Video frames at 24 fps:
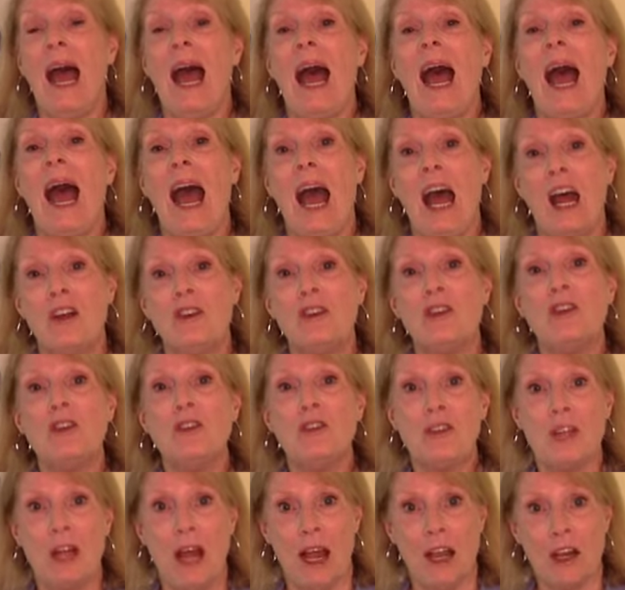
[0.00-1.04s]
How do
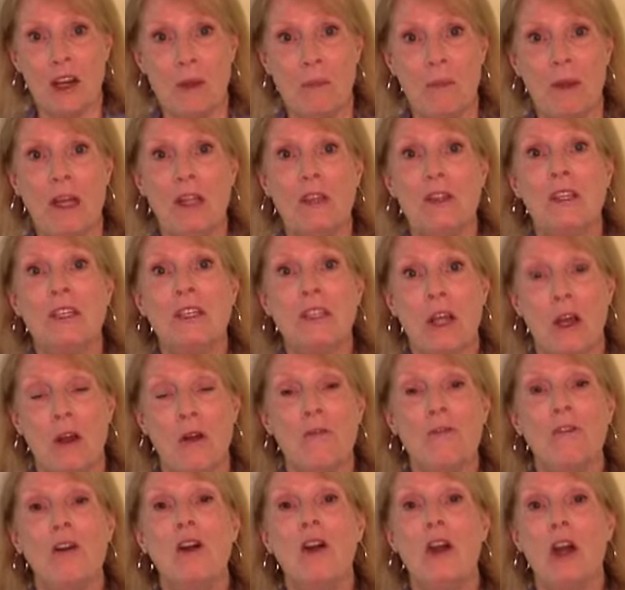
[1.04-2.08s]
you document the
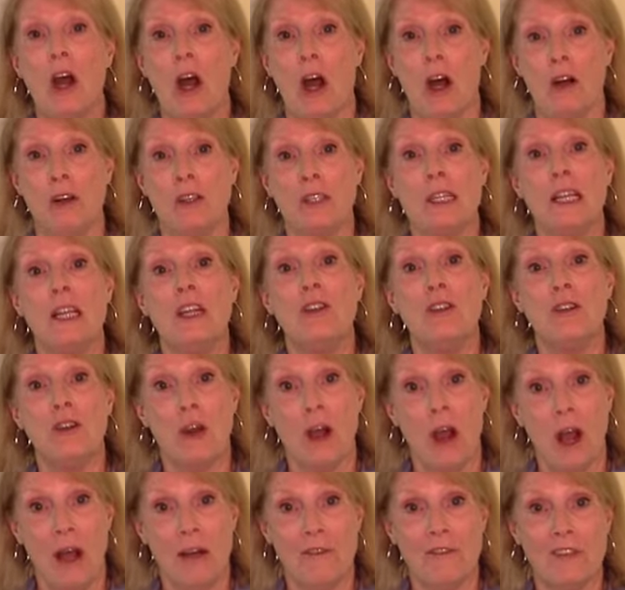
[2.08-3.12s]
telephone calls in your
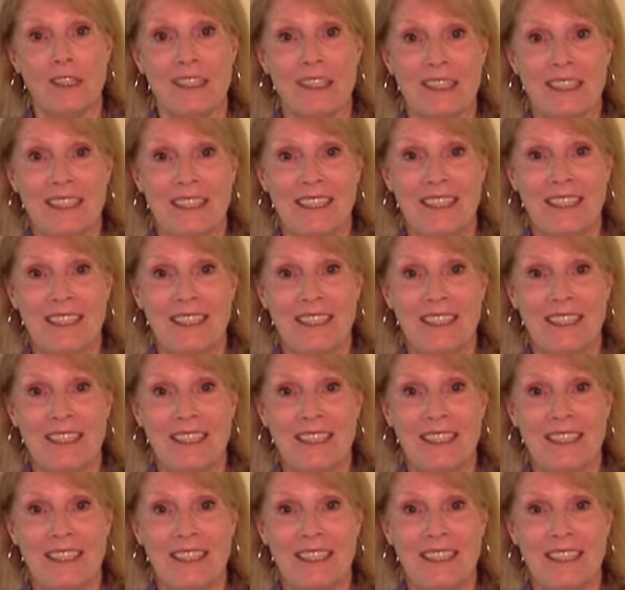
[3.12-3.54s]
office?